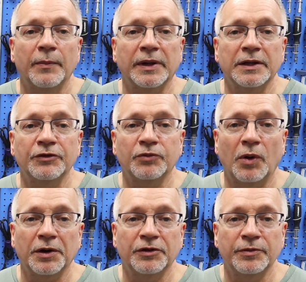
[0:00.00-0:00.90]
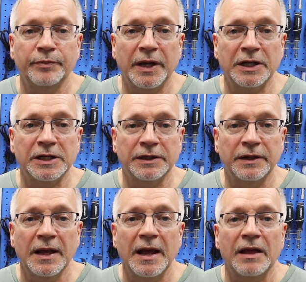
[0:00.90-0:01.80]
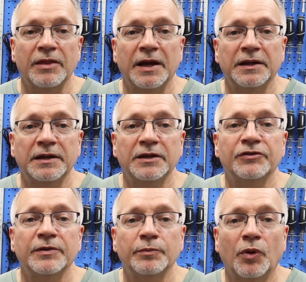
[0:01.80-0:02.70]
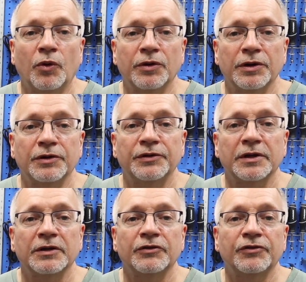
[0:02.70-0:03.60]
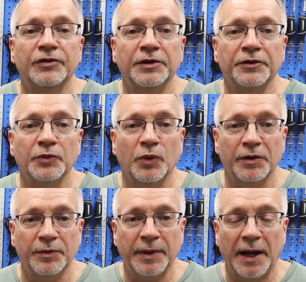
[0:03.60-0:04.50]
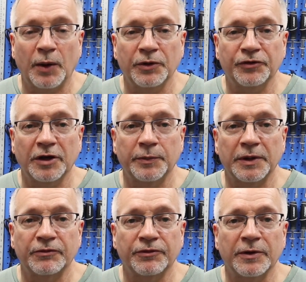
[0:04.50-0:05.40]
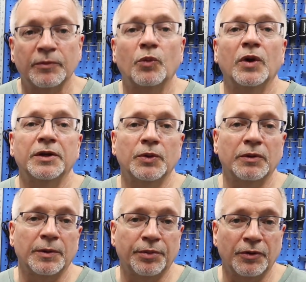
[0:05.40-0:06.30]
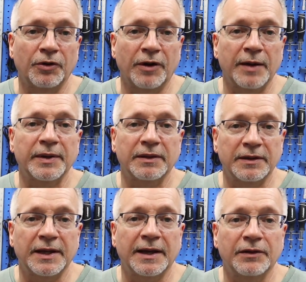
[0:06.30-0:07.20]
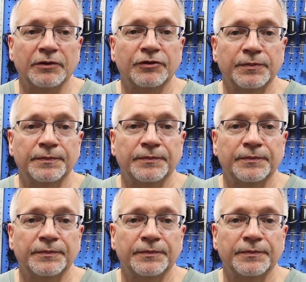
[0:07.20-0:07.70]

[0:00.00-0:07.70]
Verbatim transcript: But I just wanted to mention that it is important to consider where the power is coming from when you are programming the nanos.